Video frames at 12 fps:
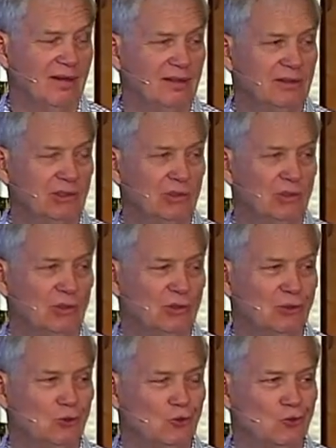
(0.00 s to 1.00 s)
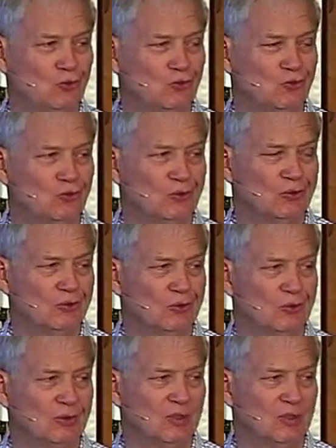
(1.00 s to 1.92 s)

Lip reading: [no speech]